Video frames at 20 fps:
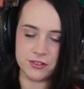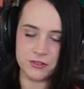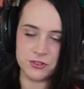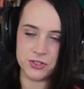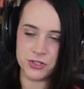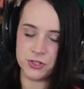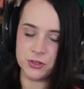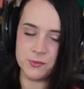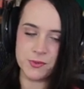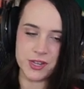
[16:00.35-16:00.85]

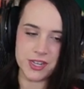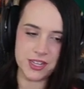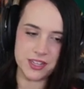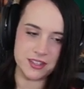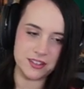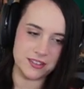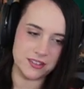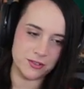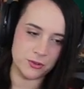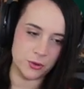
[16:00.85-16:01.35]
There's too
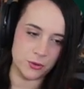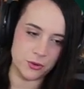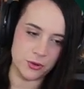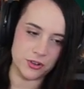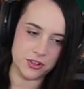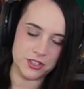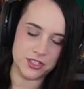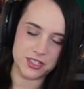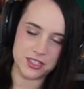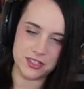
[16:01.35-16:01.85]
many
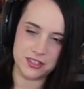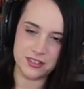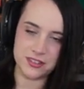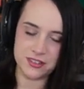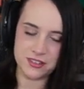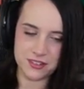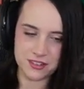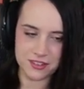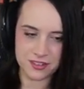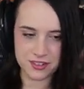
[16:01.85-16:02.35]
cores,
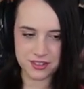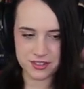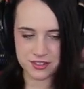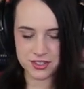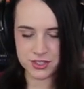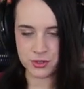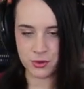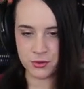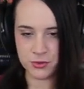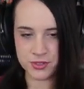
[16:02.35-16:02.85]

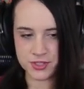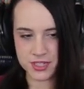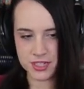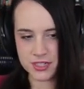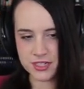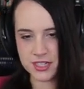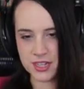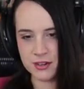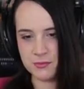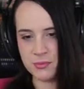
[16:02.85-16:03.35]
souls,
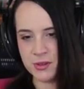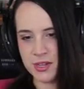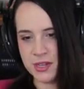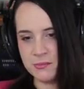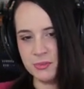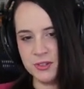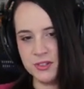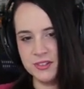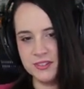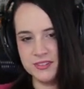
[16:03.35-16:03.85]
and dead
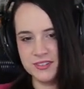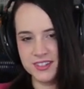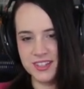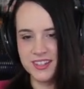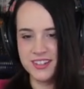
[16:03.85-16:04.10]
people.